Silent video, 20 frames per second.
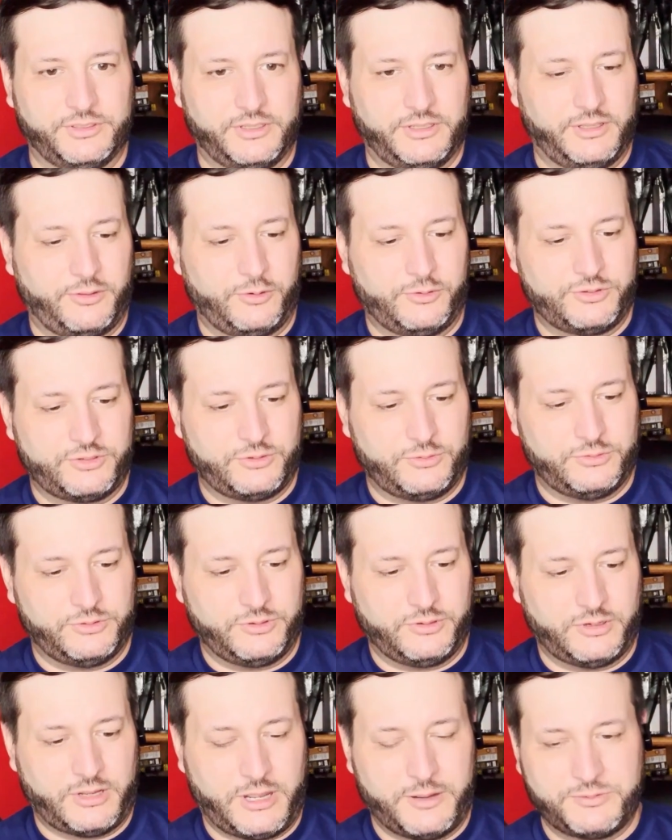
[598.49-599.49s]
other
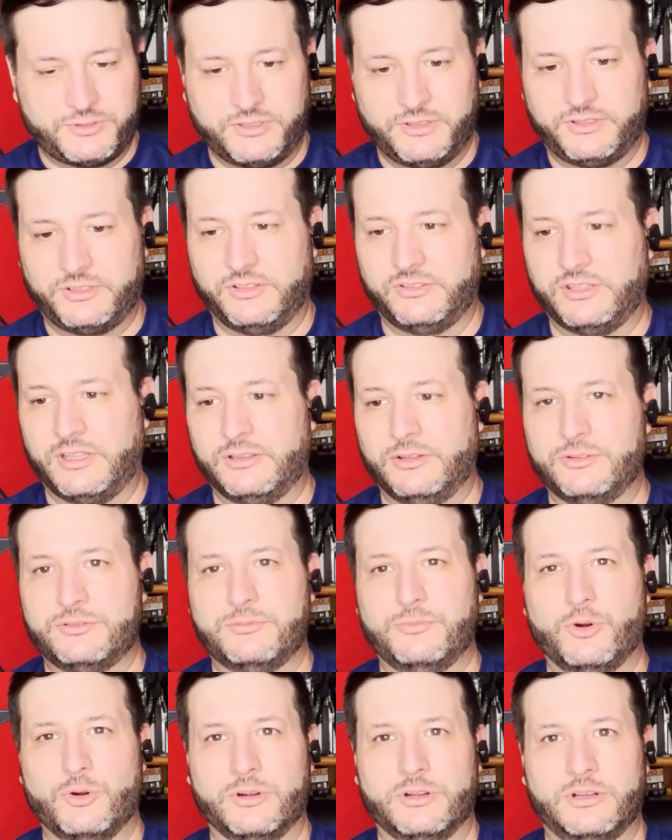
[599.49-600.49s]
shoulder options because they looked
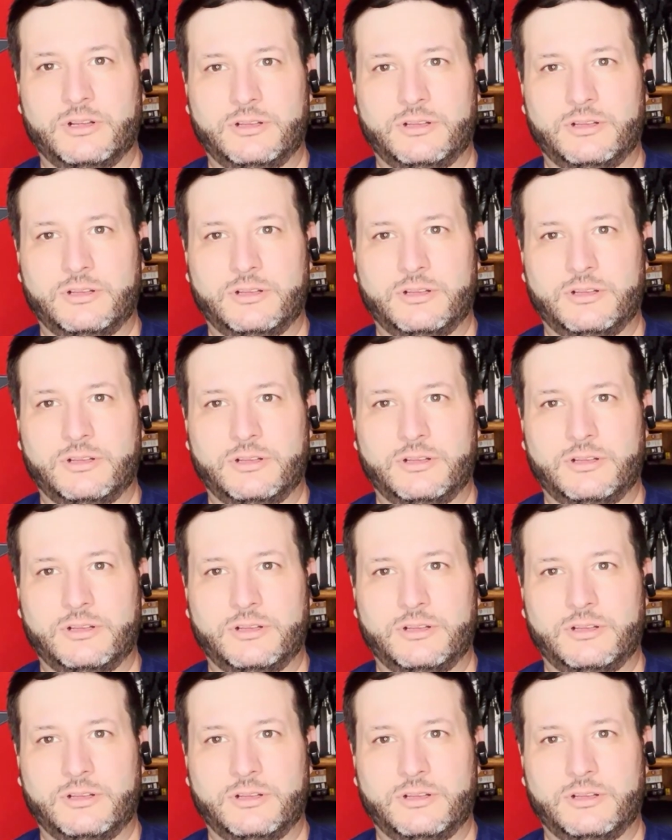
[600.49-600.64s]
more